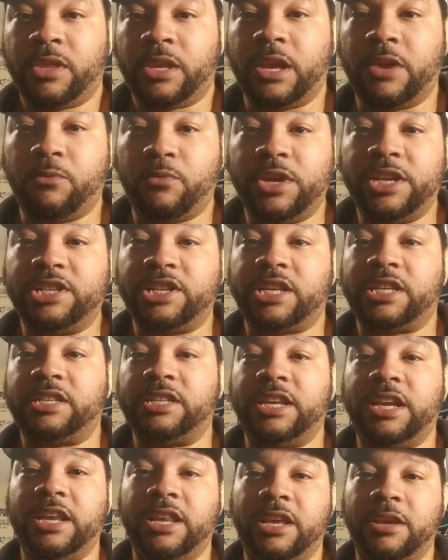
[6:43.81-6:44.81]
And we just
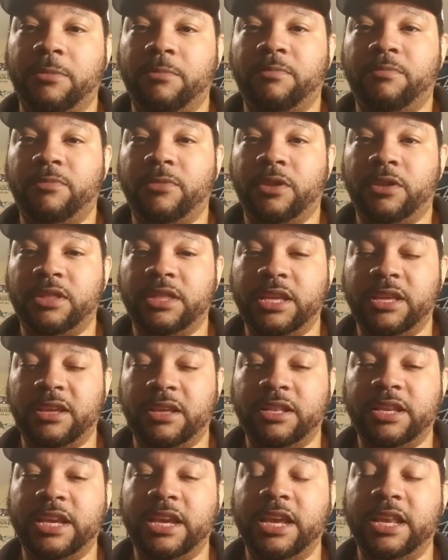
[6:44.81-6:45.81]
need him
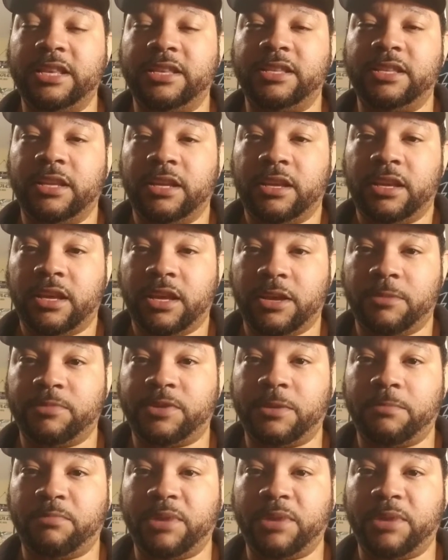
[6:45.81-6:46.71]
to